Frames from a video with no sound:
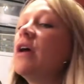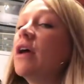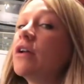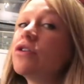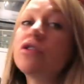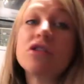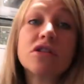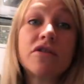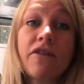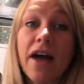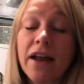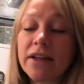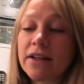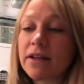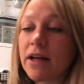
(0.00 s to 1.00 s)
It's just
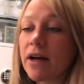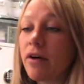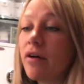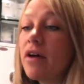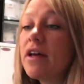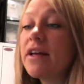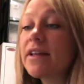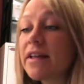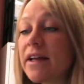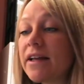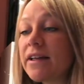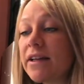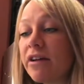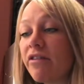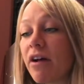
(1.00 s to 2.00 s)
fats now. 60